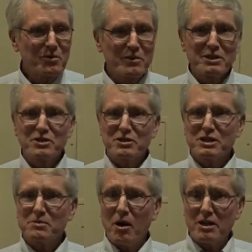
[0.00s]
Windsor is a
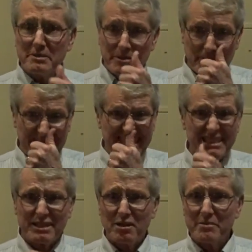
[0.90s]
small community in
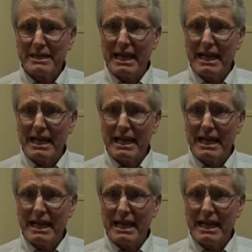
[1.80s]
Sonoma